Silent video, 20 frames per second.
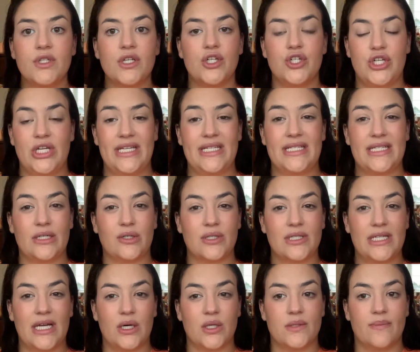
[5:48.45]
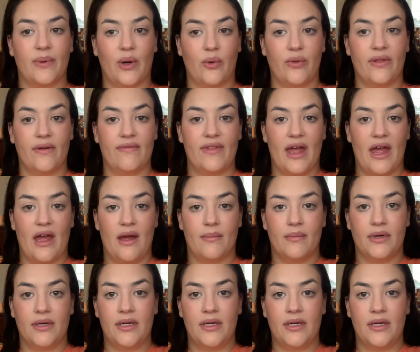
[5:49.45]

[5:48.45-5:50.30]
She still sells both of them.